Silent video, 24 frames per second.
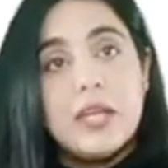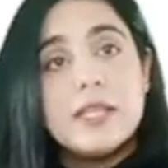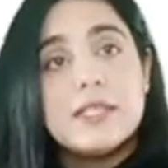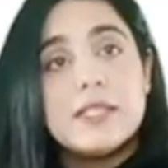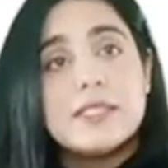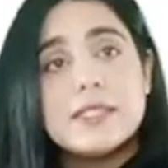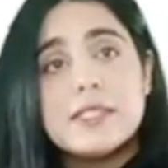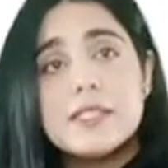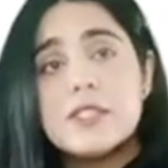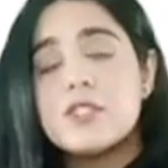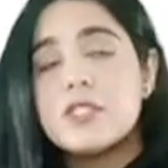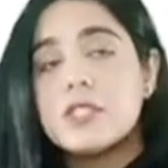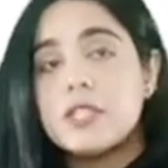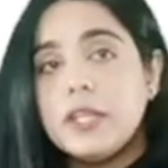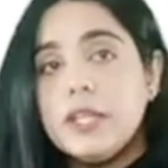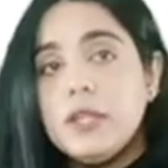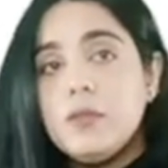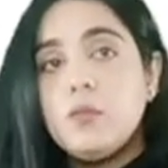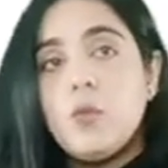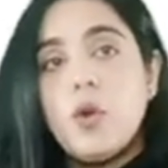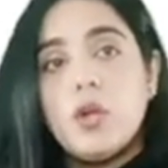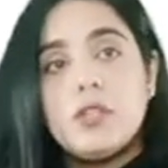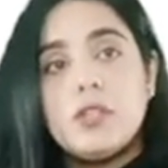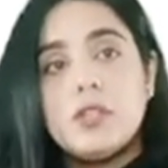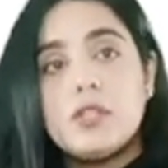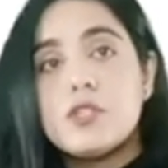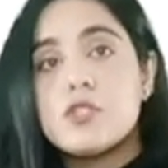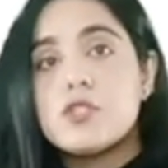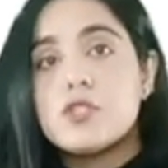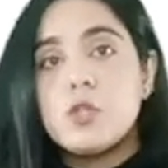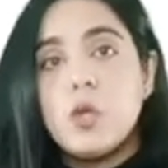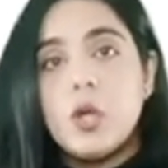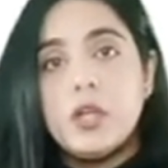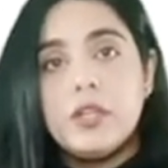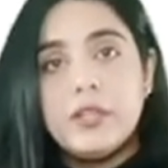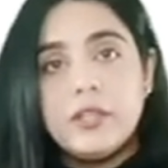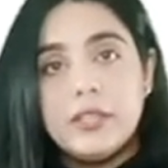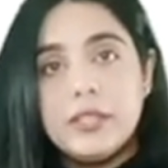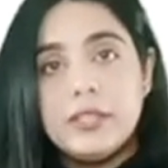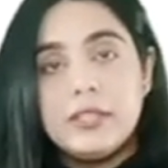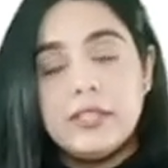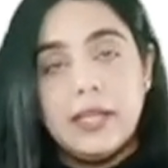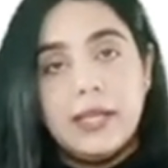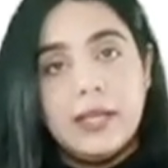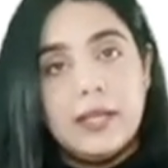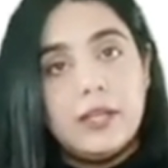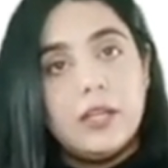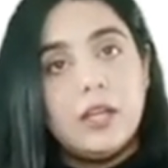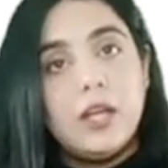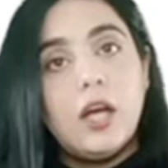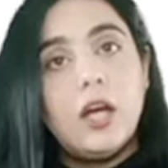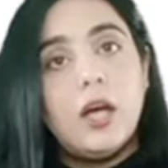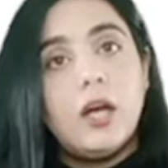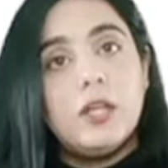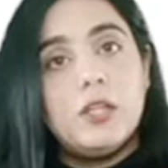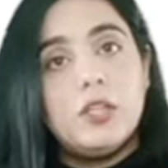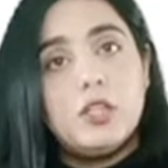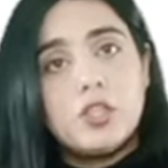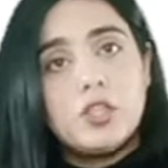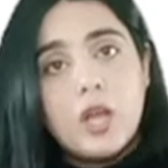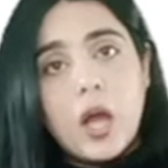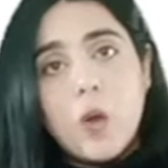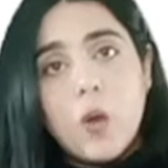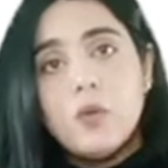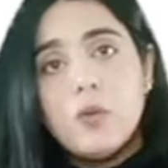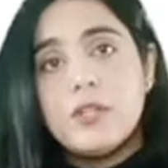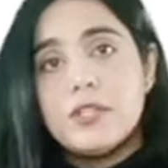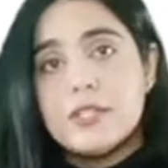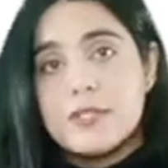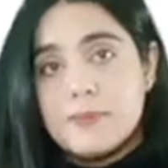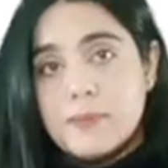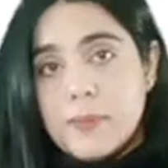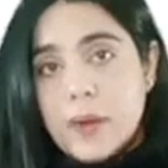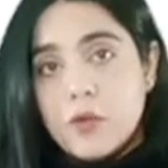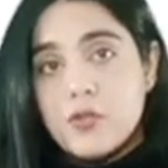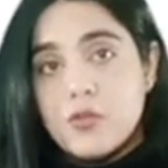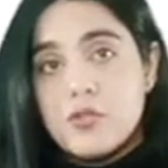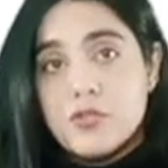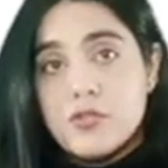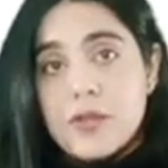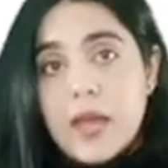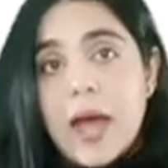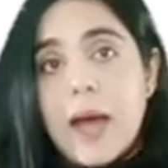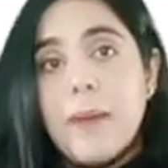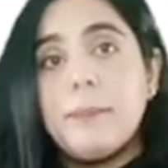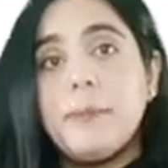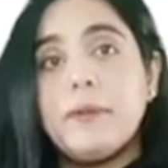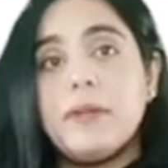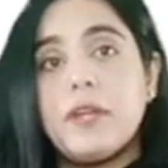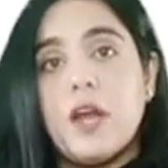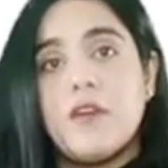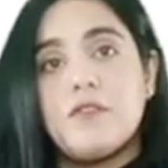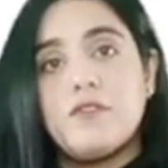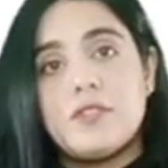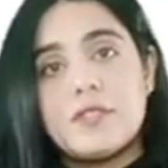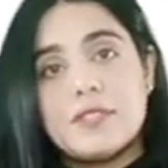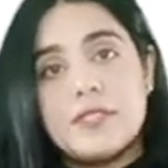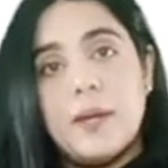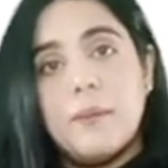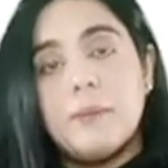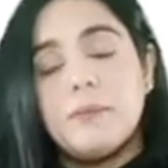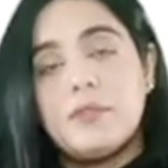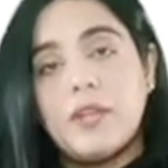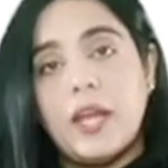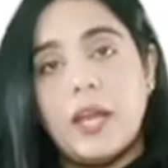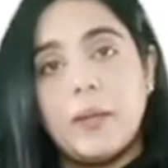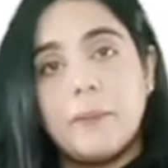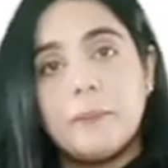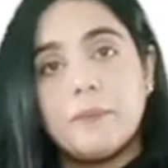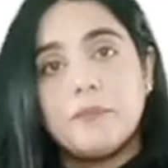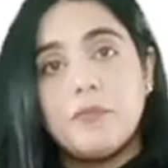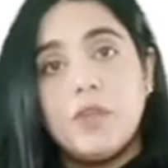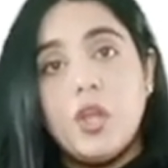Since rainwater is not retained, a drought is bound to happen after some time.